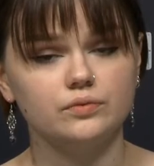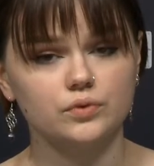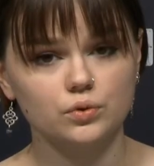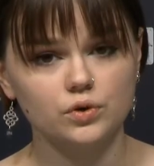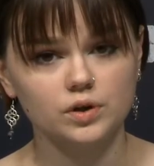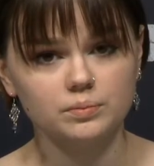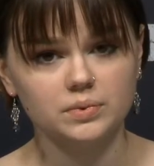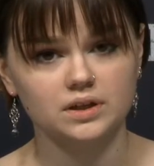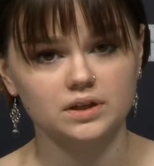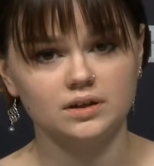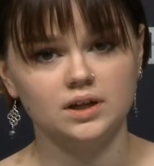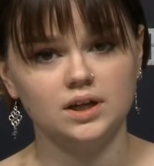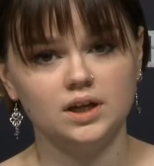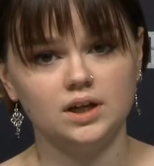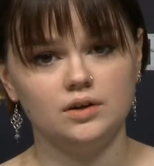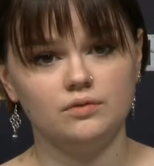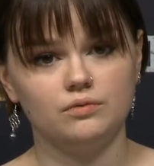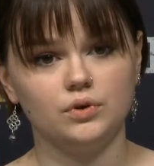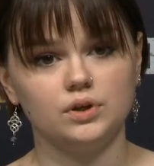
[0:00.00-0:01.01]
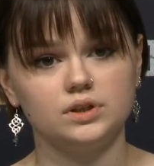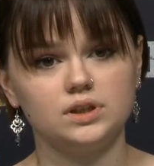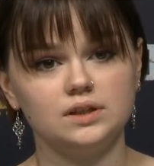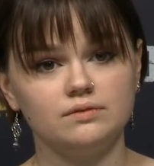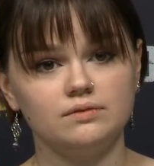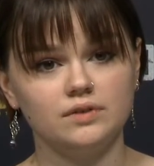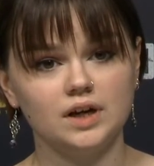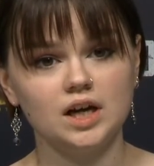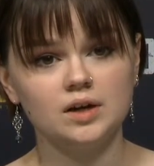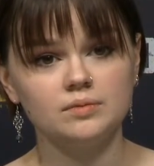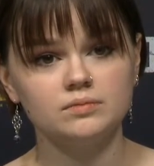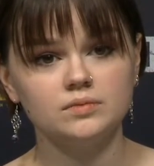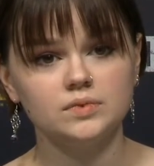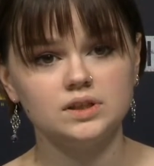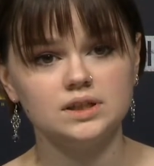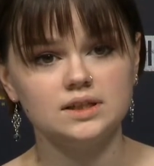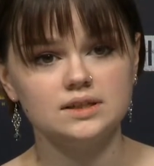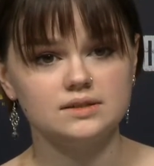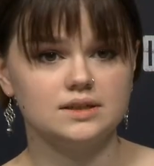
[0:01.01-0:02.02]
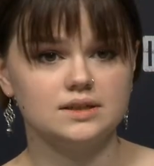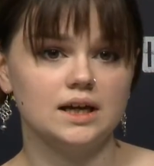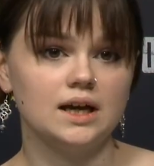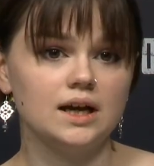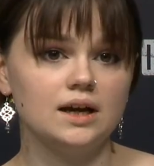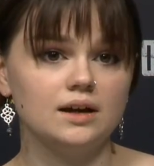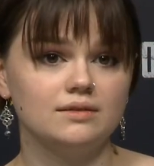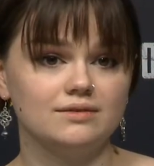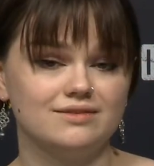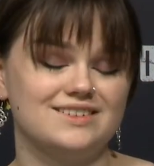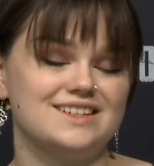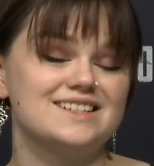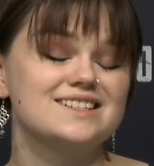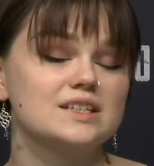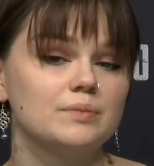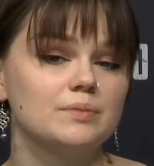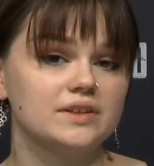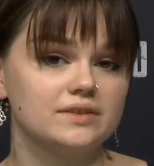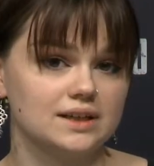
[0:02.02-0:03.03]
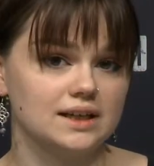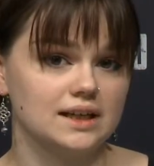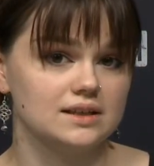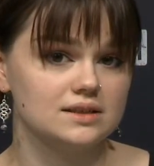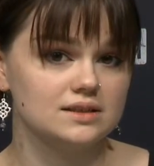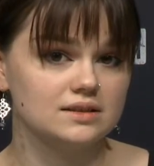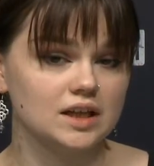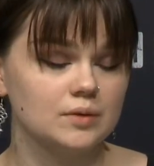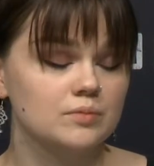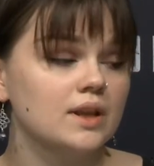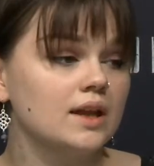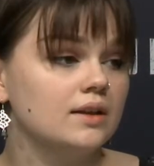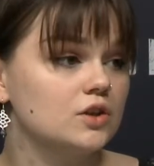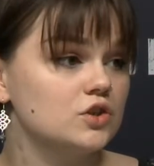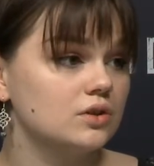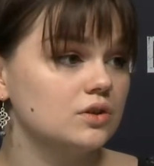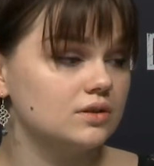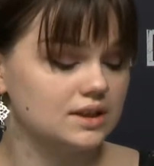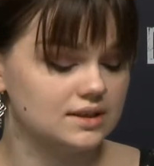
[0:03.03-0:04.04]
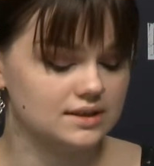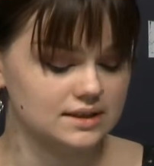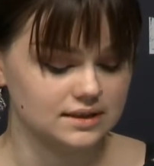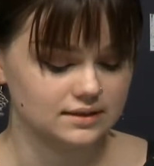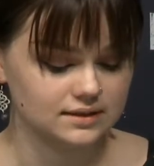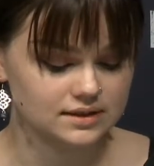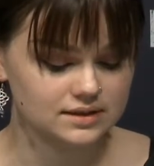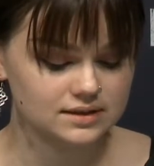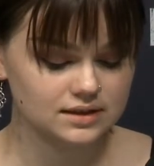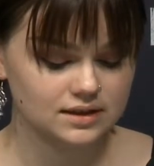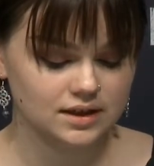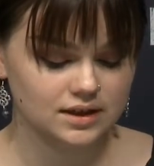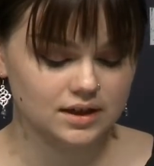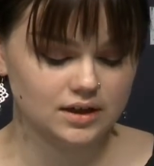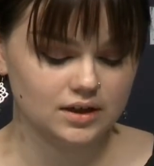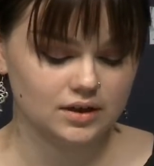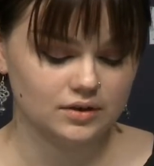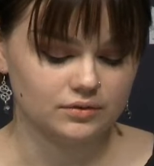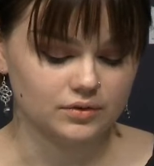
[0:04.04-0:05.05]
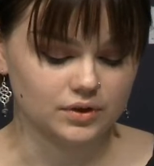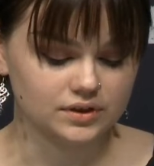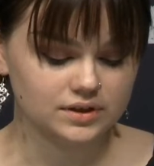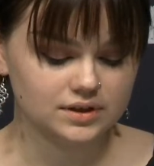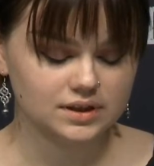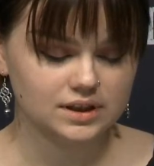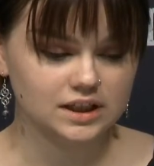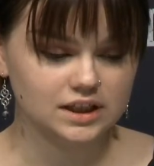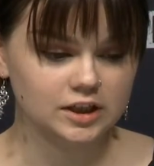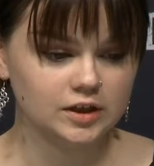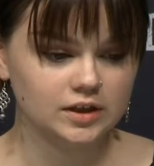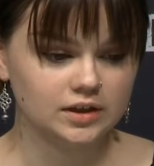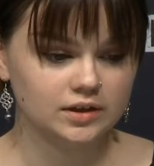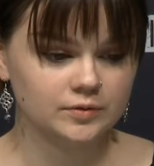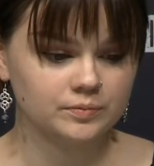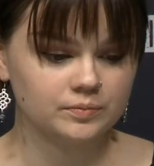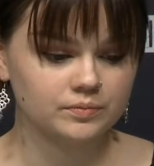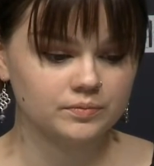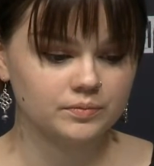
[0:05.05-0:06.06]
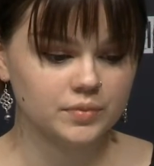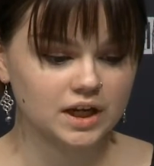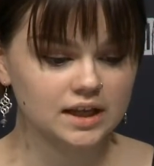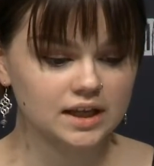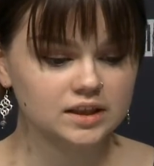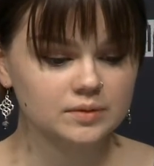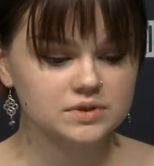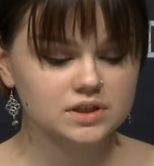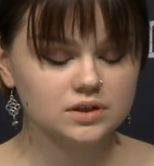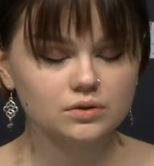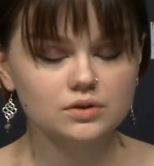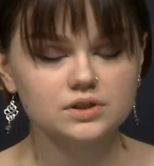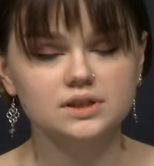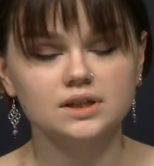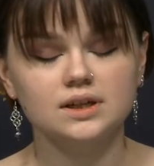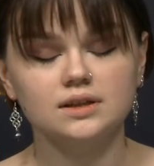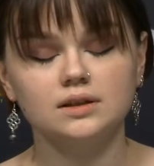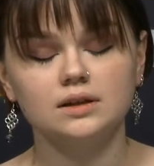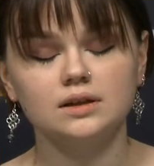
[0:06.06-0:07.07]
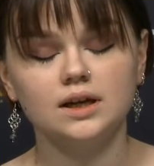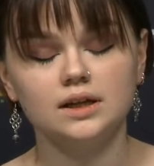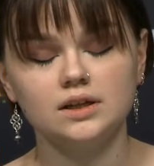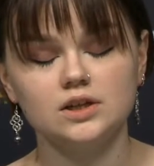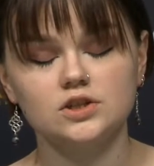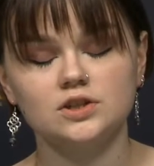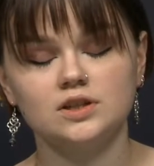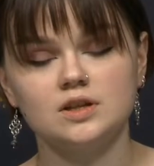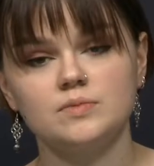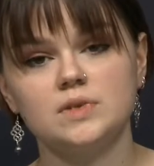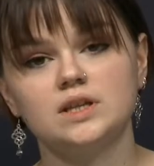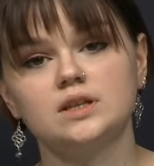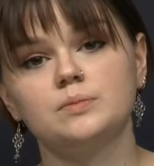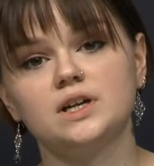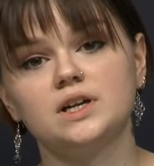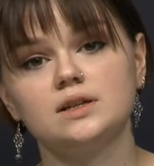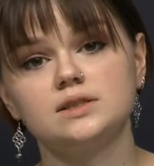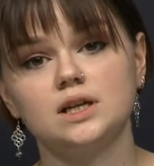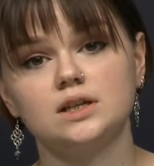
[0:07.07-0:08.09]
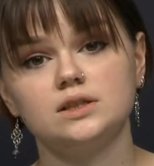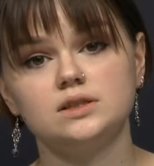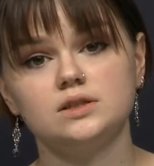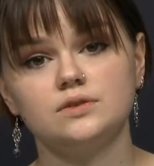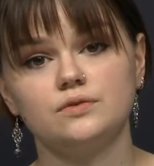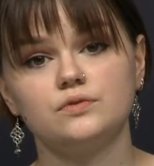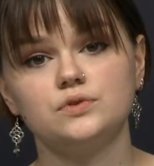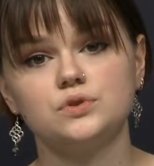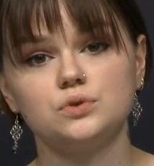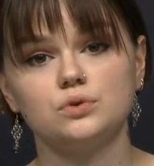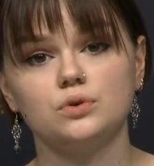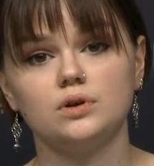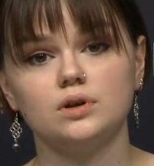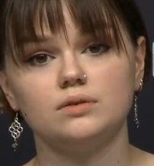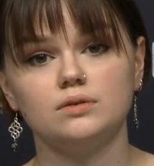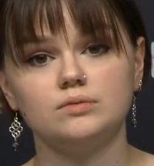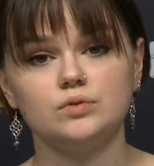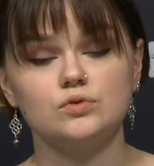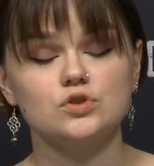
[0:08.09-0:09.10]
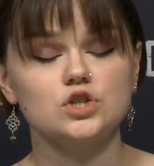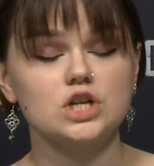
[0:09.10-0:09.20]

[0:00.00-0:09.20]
Ukraine. And we use this to show that the war is in Europe and that they should do something about it. Of course,